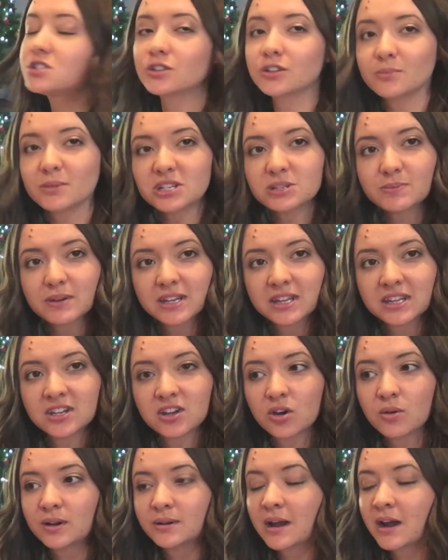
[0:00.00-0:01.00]
so much better than the
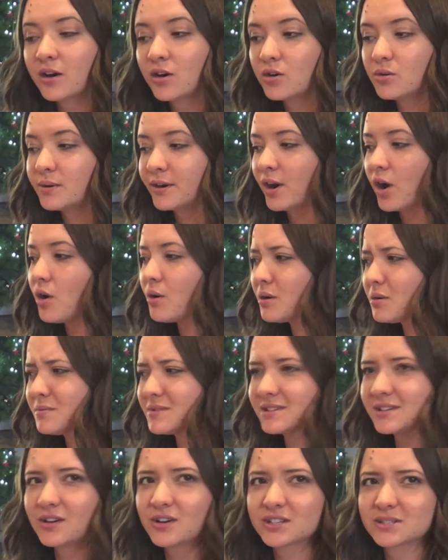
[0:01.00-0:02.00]
old one. Our old one
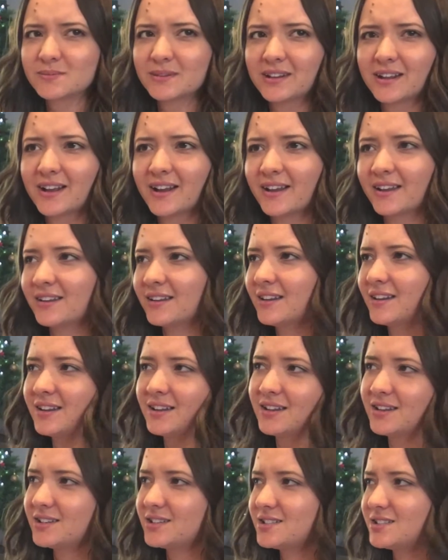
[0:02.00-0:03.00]
would cost me
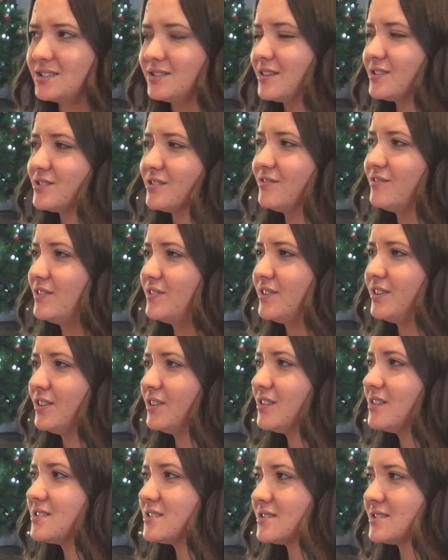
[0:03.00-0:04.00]

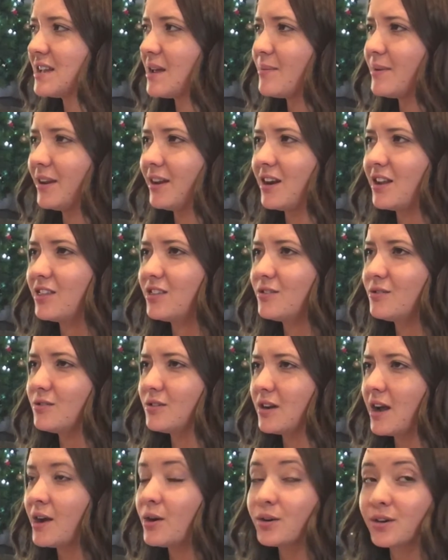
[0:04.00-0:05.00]
$250 or something, and
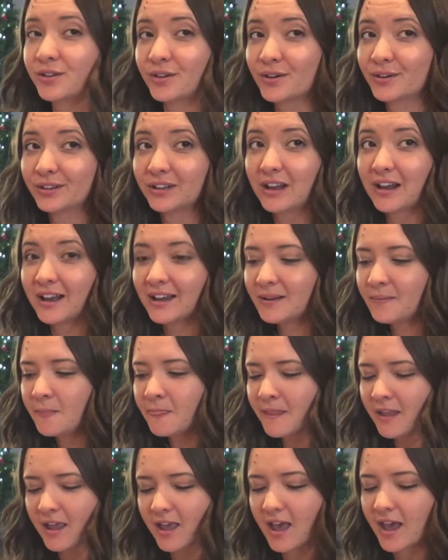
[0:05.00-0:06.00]
I ordered it online,
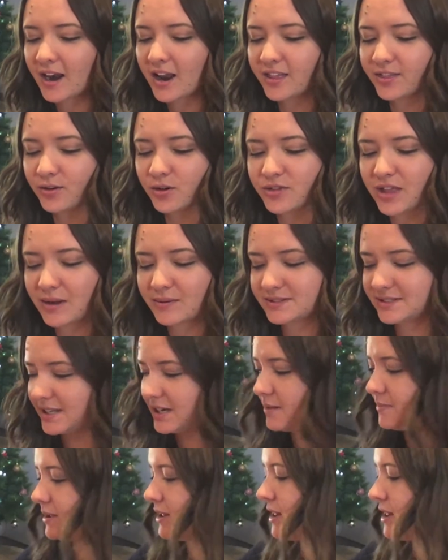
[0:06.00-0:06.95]
and I thought that was going to